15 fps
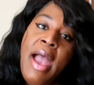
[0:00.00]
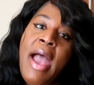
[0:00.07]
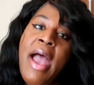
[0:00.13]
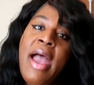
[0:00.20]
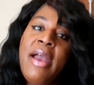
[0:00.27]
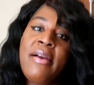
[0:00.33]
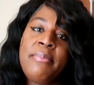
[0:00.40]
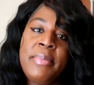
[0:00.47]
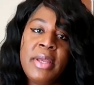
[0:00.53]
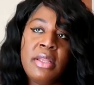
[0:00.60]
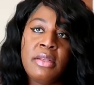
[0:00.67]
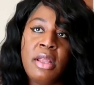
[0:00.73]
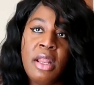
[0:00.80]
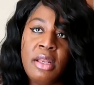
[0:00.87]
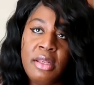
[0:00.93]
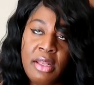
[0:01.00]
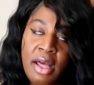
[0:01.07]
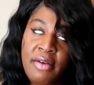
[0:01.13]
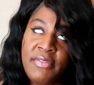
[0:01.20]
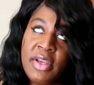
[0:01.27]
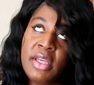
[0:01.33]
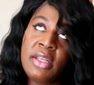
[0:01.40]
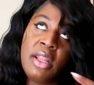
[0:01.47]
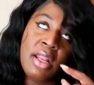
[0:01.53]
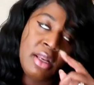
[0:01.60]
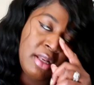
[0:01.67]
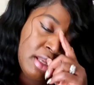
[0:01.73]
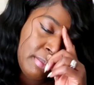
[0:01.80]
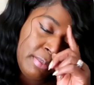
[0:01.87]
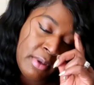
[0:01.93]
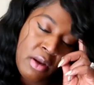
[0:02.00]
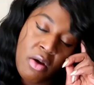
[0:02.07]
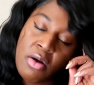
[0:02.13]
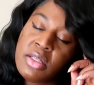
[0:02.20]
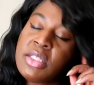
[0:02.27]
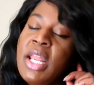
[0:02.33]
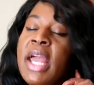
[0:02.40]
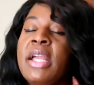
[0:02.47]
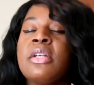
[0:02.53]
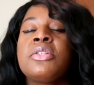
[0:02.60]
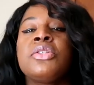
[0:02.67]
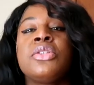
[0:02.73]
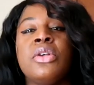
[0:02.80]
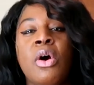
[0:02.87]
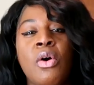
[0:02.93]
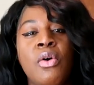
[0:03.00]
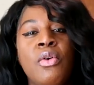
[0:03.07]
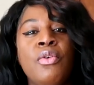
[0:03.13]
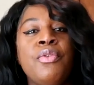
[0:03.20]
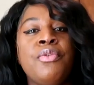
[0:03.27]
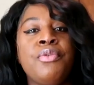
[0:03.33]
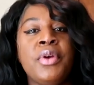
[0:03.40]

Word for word: I have been loving lip gloss like so